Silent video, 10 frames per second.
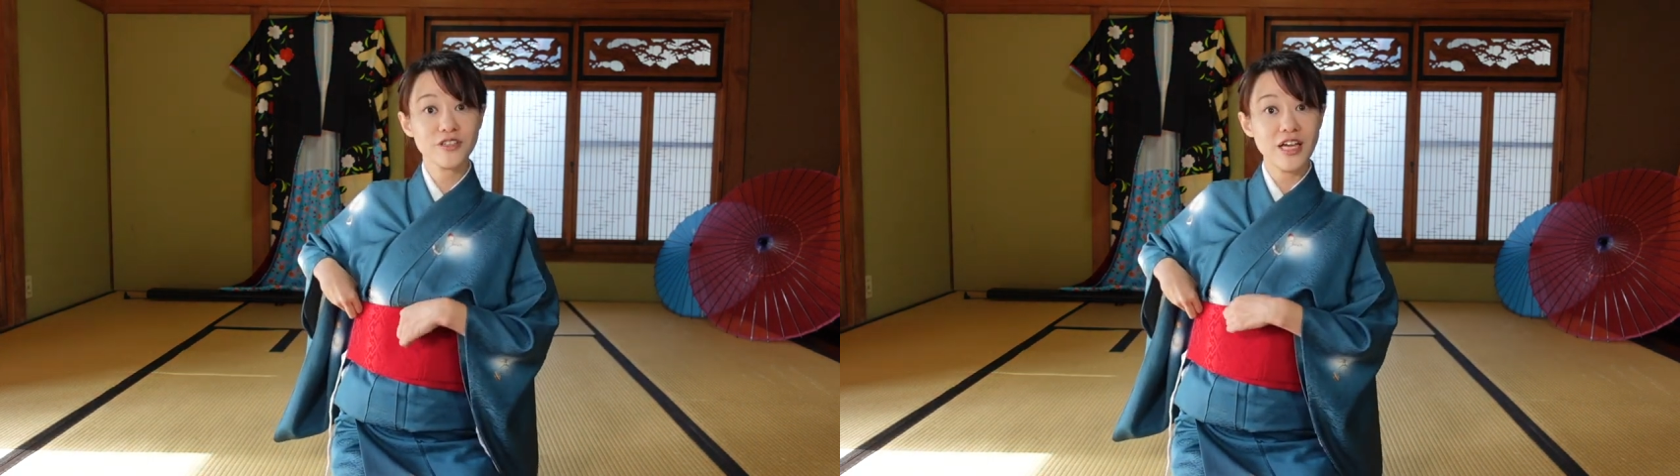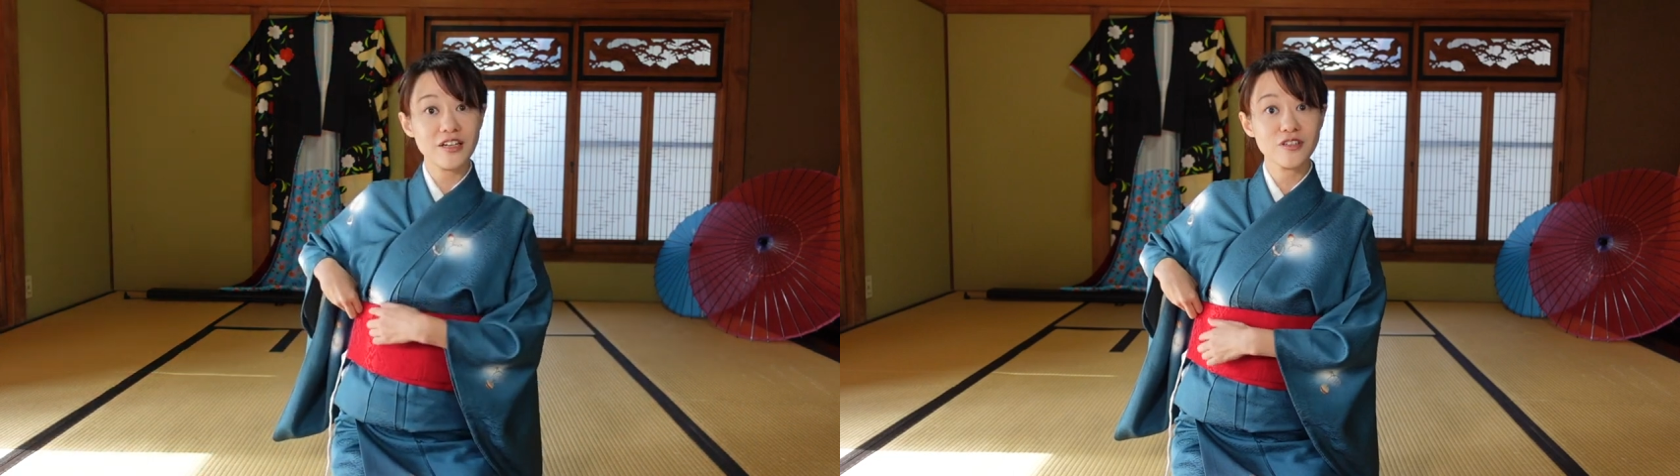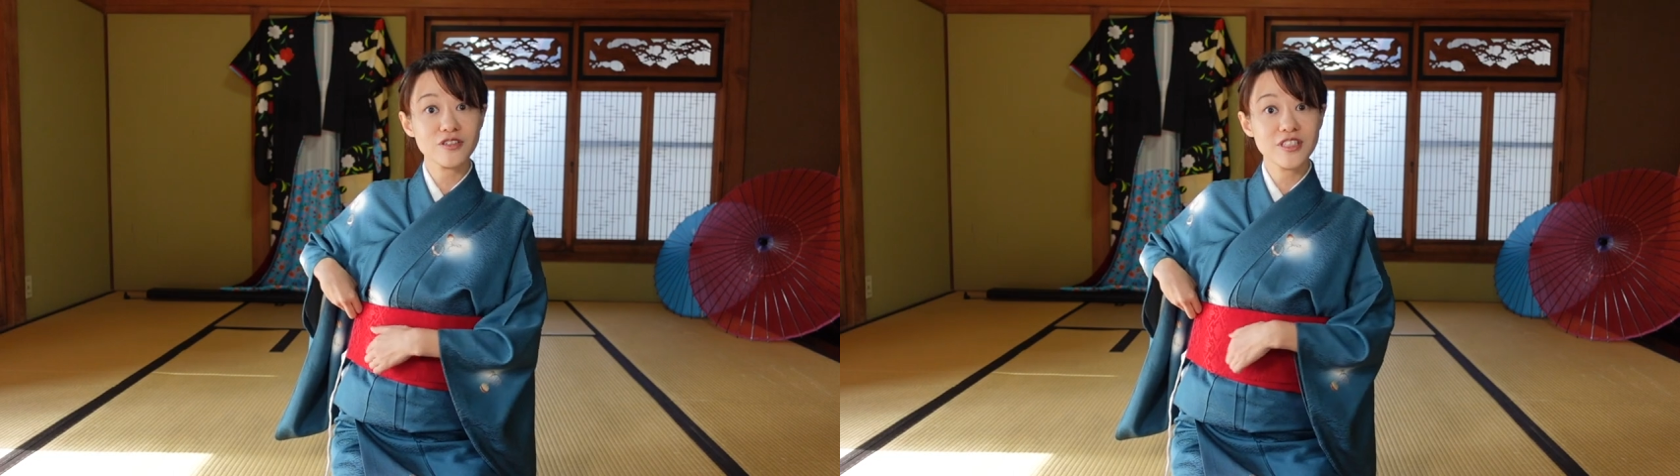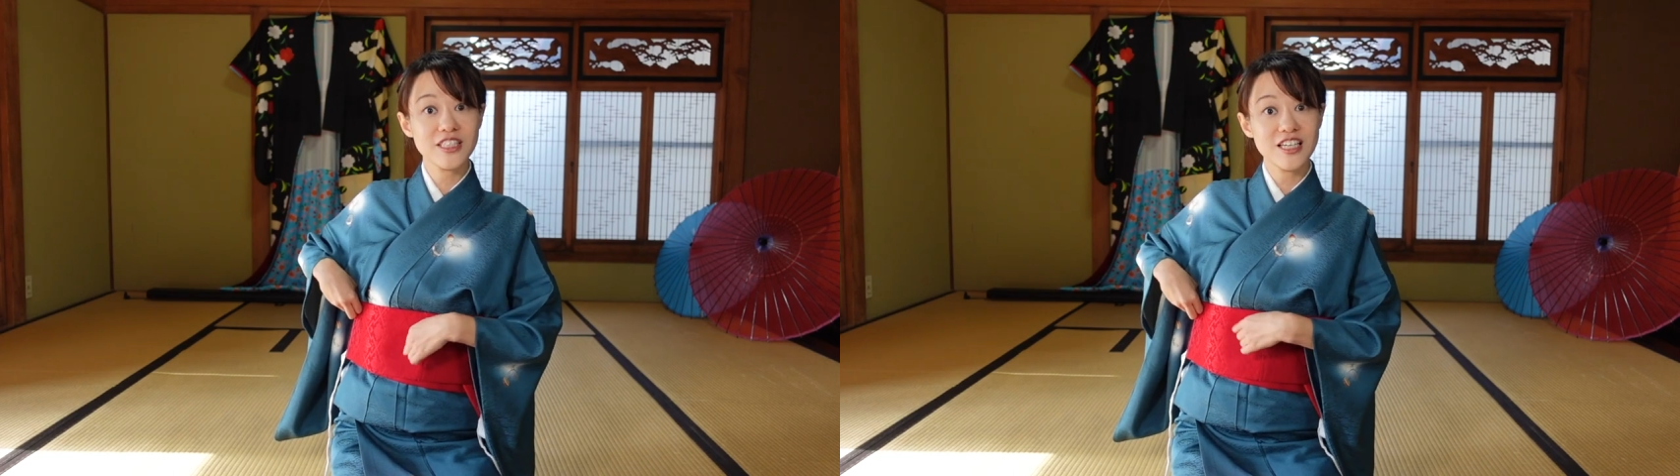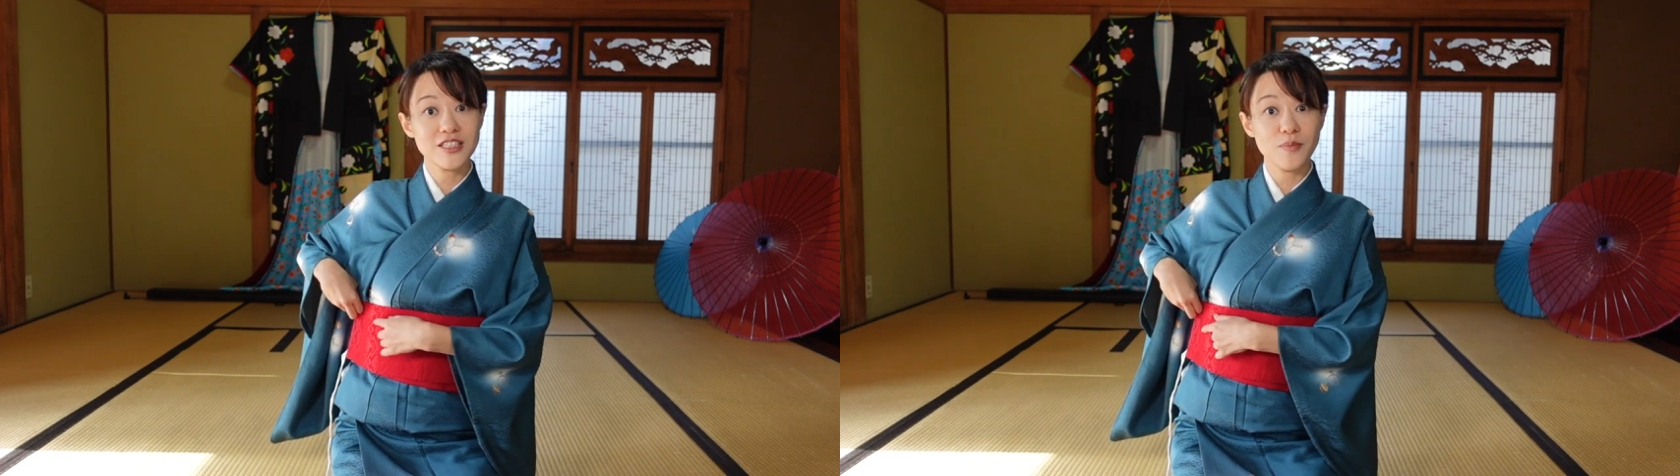cannot
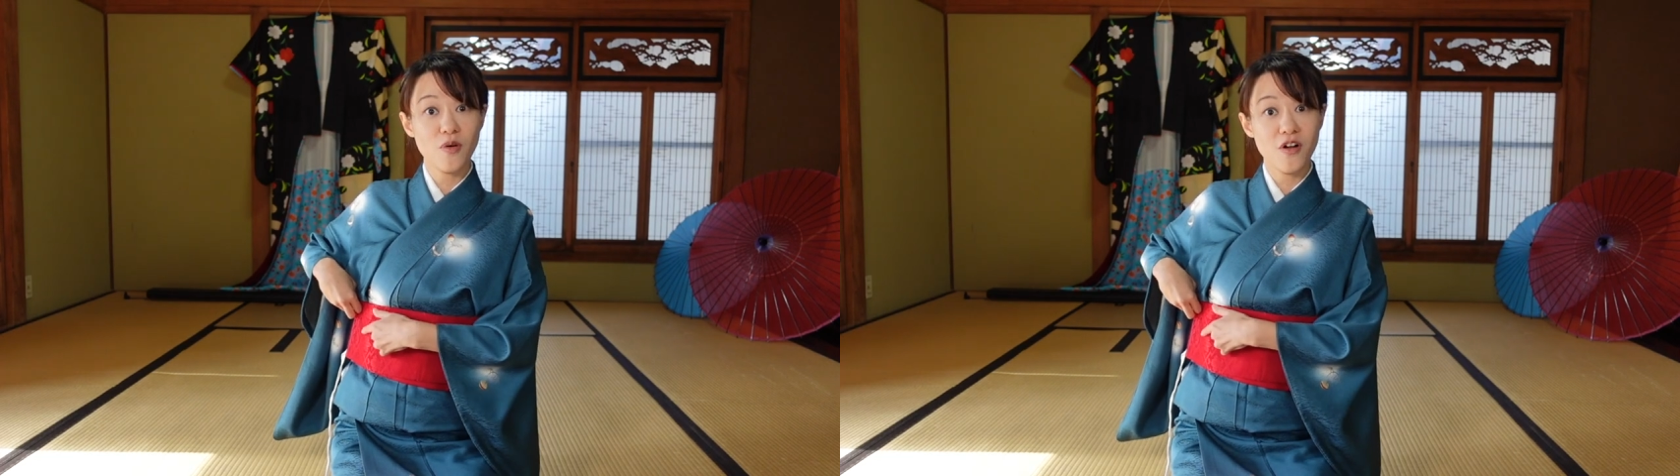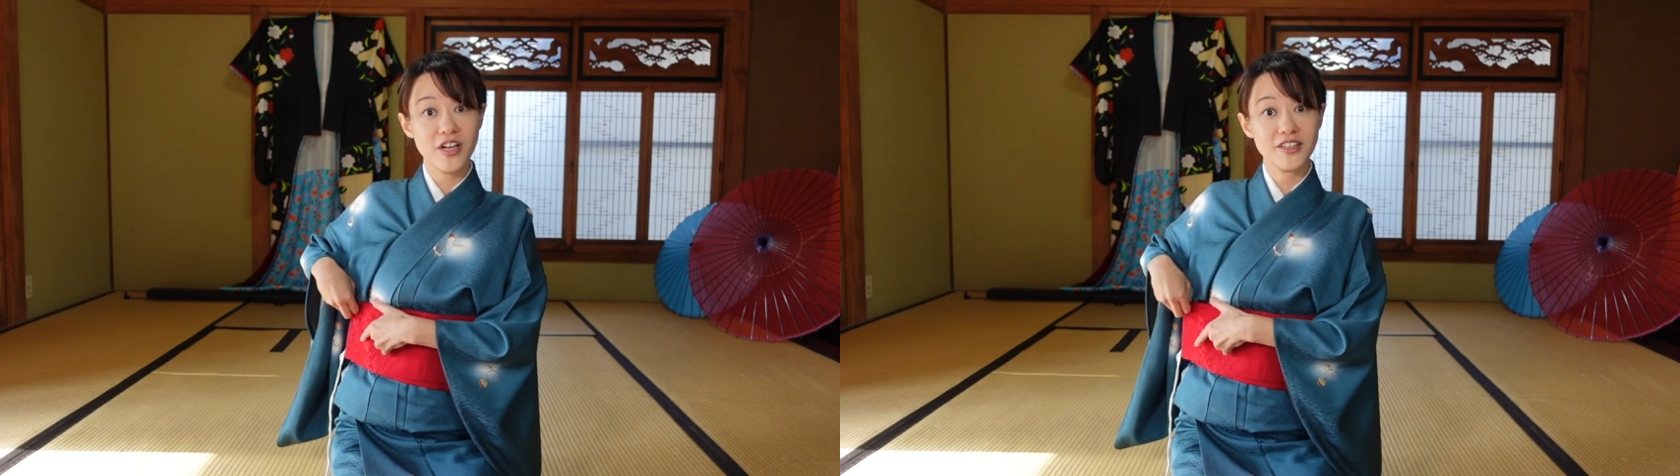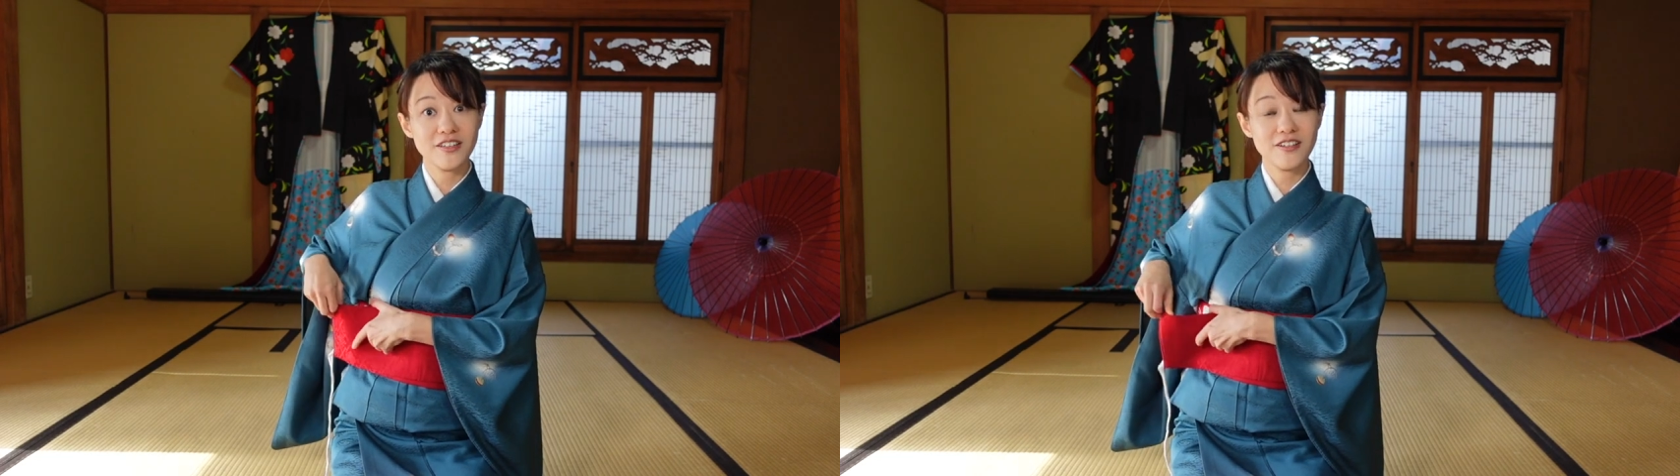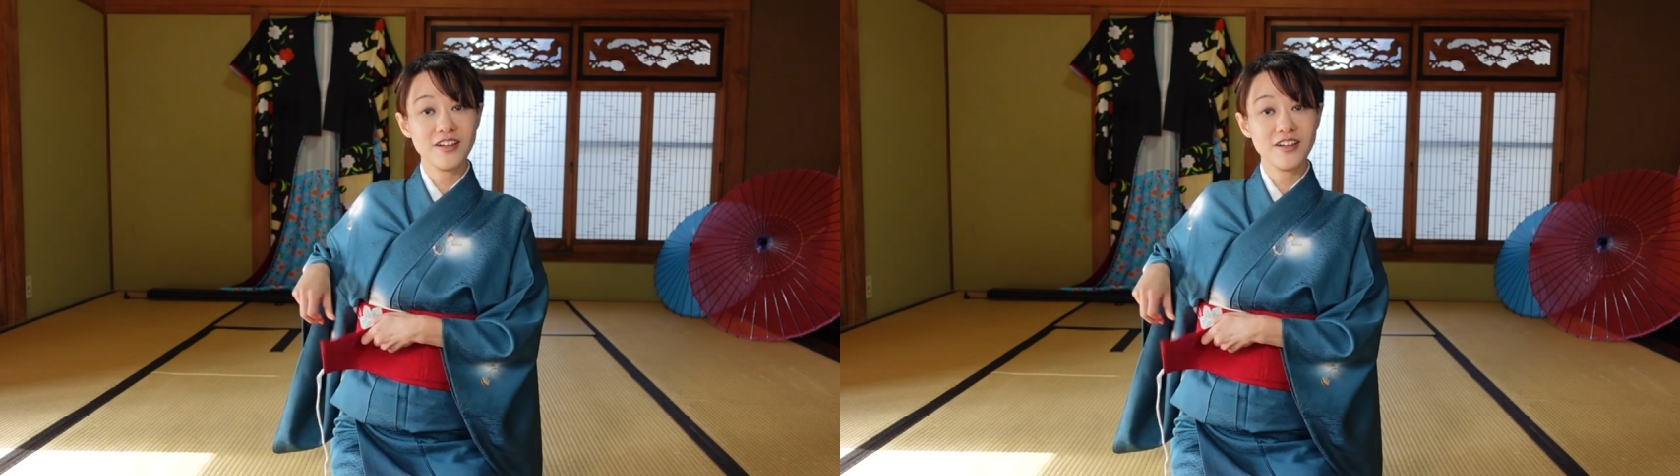see the point.